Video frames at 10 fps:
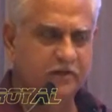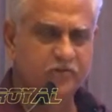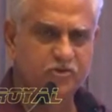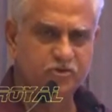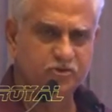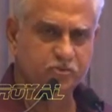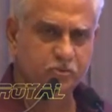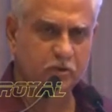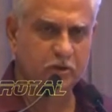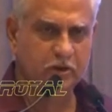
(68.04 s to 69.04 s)
given to
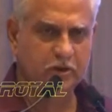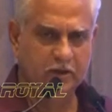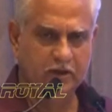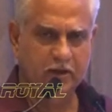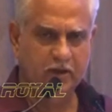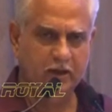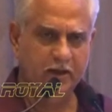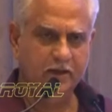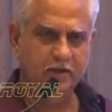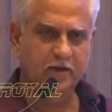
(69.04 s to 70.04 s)
you.
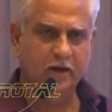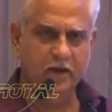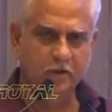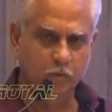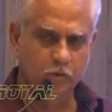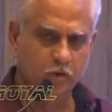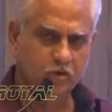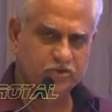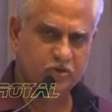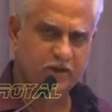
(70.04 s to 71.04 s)
And I would
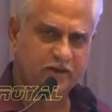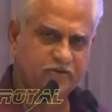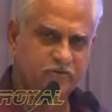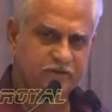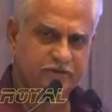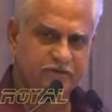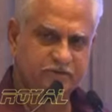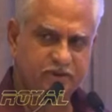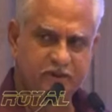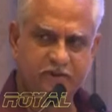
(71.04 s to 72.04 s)
also like to
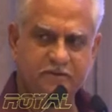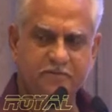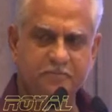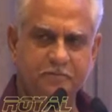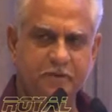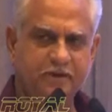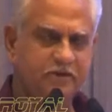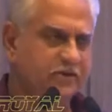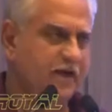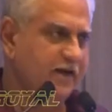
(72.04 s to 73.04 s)
reiterate my
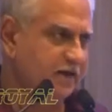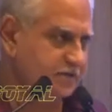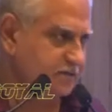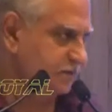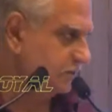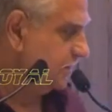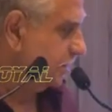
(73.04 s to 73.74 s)
thanks